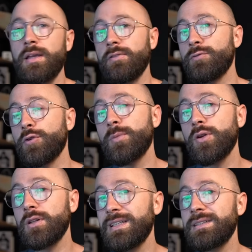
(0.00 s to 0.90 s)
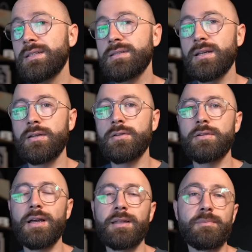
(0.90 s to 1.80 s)
former lead
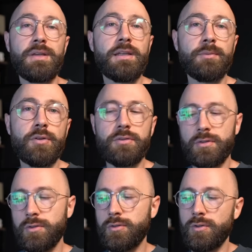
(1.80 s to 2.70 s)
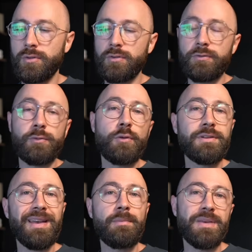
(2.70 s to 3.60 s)
designer at MediaMonks turned
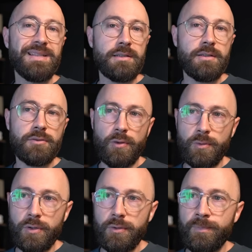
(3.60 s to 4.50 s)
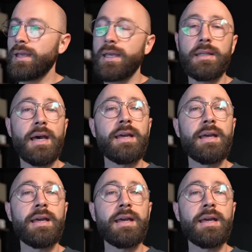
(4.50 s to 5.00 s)
full-time business owner, and I